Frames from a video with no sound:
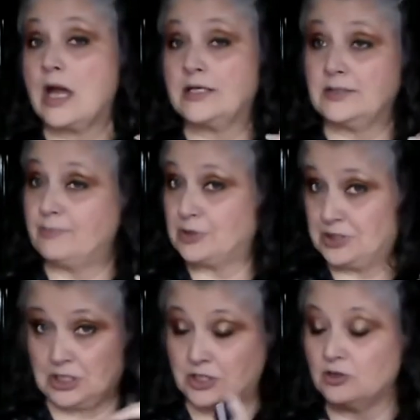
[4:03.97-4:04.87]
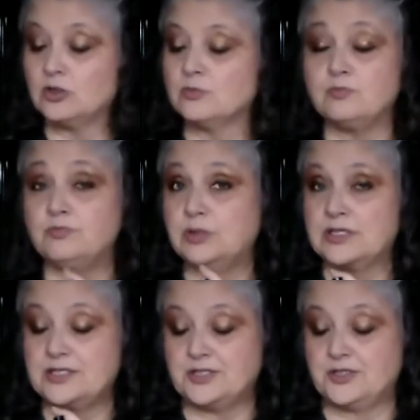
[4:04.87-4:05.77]
any particular
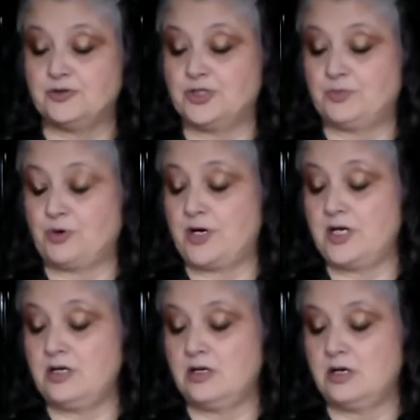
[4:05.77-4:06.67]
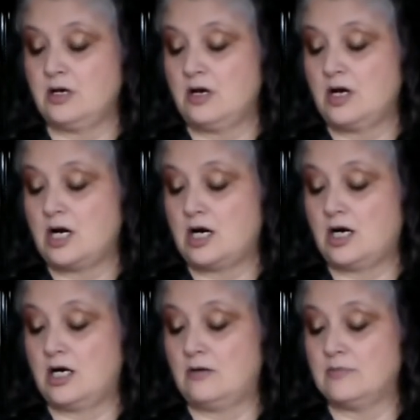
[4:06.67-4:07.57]
place to spray.
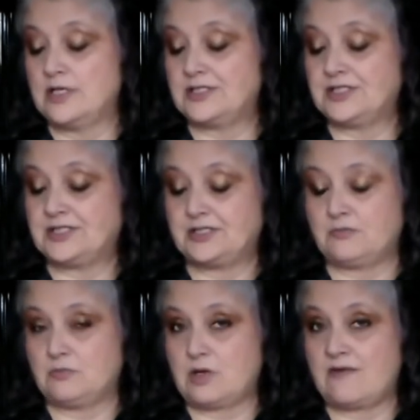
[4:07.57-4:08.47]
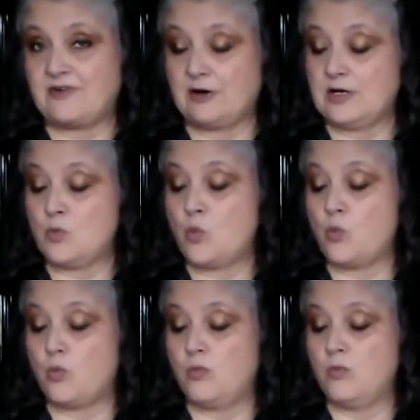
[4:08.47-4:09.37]
Um, it's a very
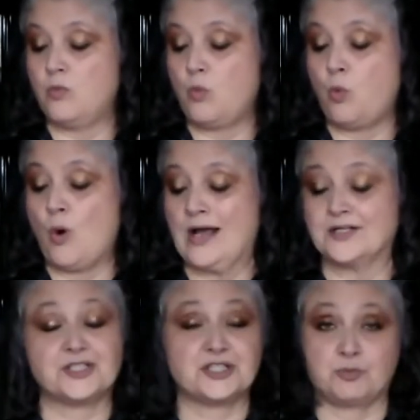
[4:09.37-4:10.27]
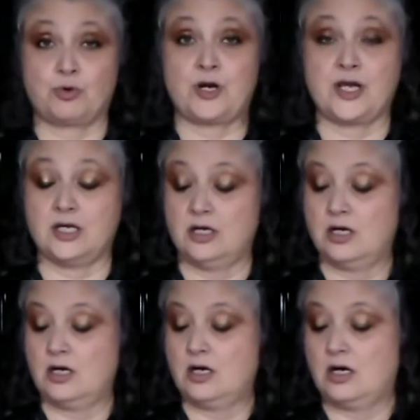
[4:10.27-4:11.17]
wet spray.
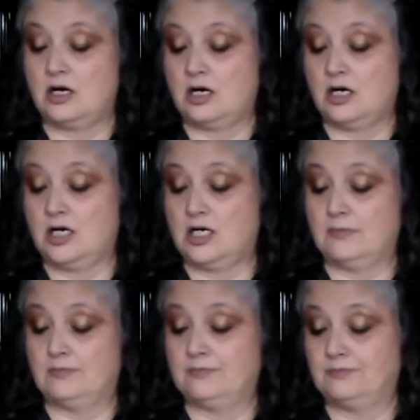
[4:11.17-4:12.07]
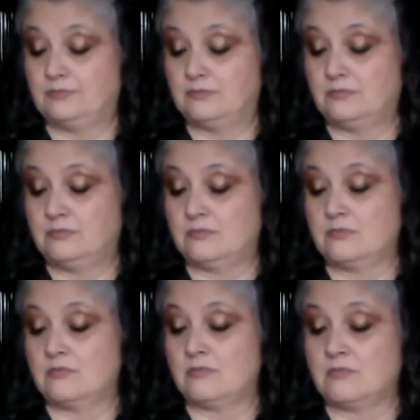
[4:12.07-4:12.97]
Um,
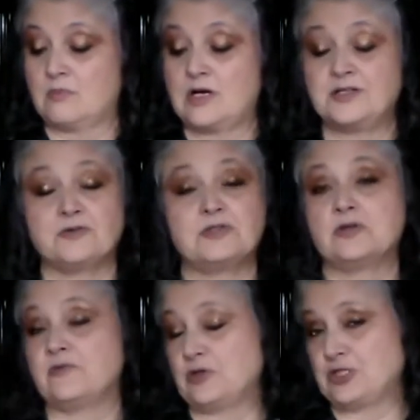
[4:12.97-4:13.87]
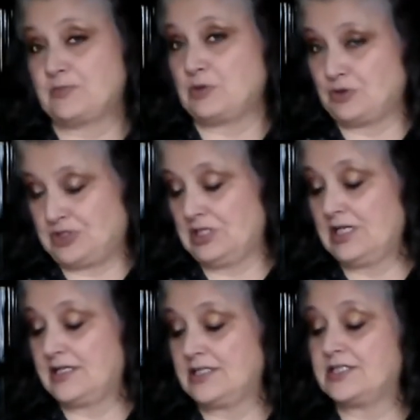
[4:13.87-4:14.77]
I don't know if you're supposed to
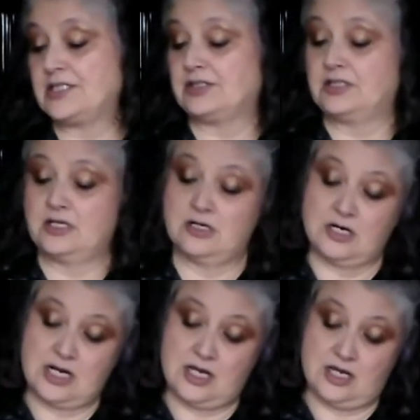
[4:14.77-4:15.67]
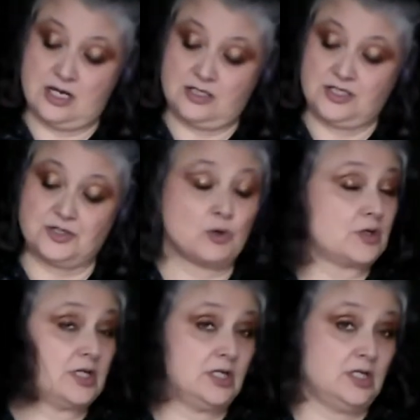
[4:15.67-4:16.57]
let it sit there and
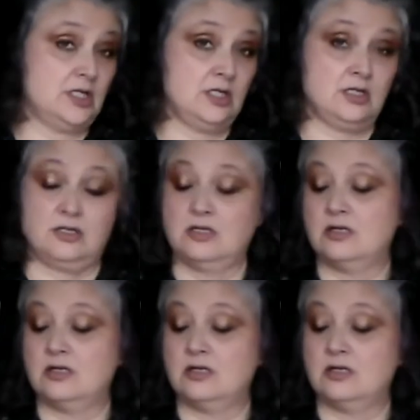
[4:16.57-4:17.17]
soak in